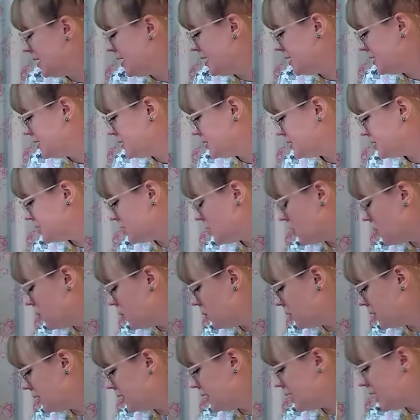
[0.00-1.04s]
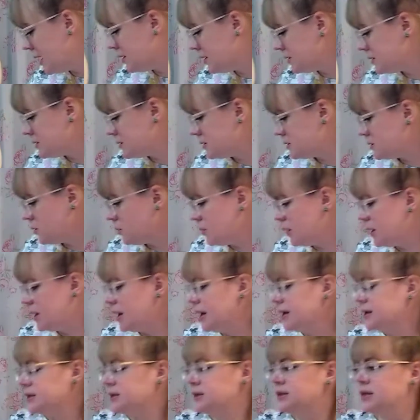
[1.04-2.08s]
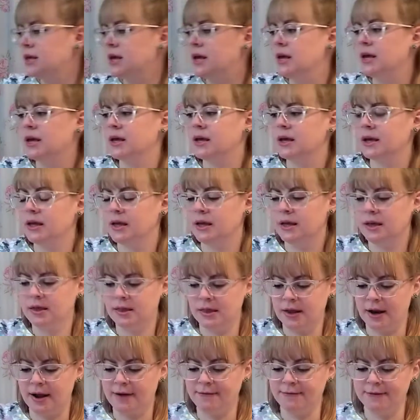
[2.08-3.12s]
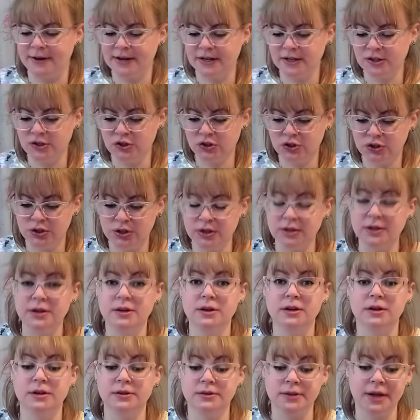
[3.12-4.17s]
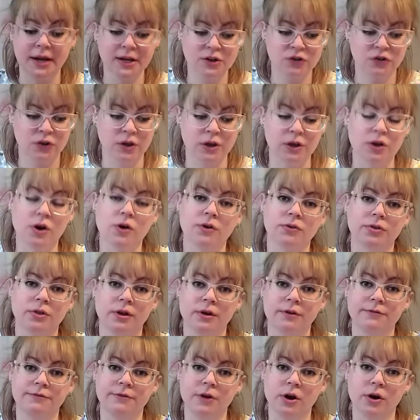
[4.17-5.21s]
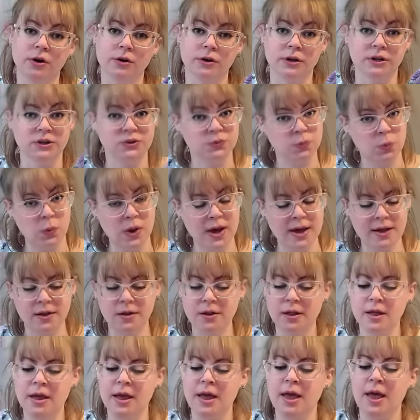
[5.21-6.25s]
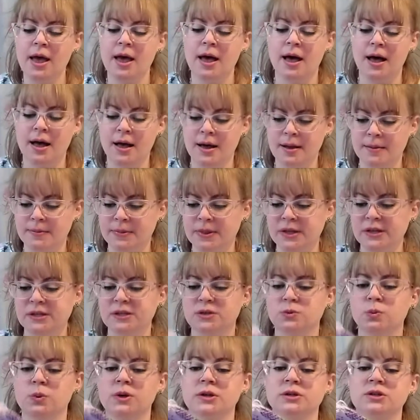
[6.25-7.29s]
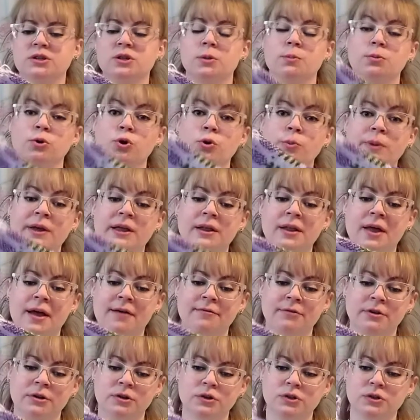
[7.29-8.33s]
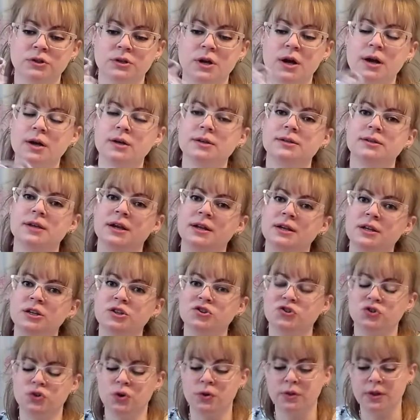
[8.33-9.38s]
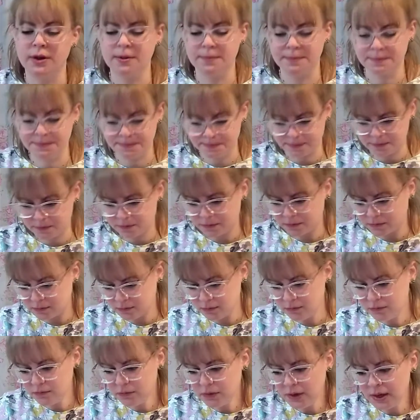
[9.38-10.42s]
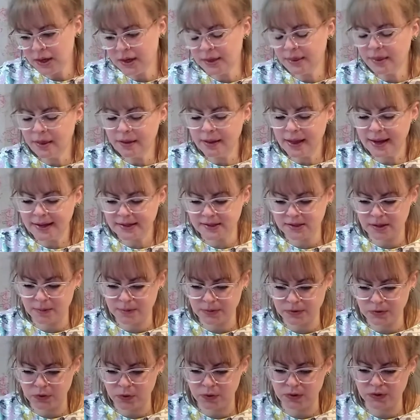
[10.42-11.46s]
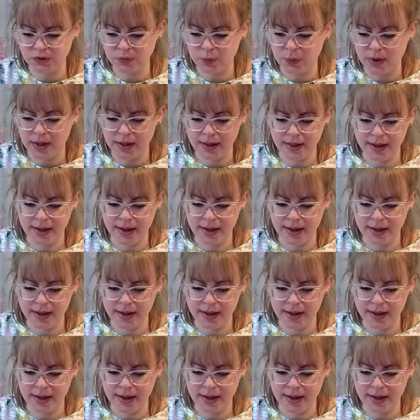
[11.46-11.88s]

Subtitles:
So yes, so the next thing that I finished is actually Yarn Love Yarn as well. This was the Blooming Lavender socks. I did show them in the last episode as well. I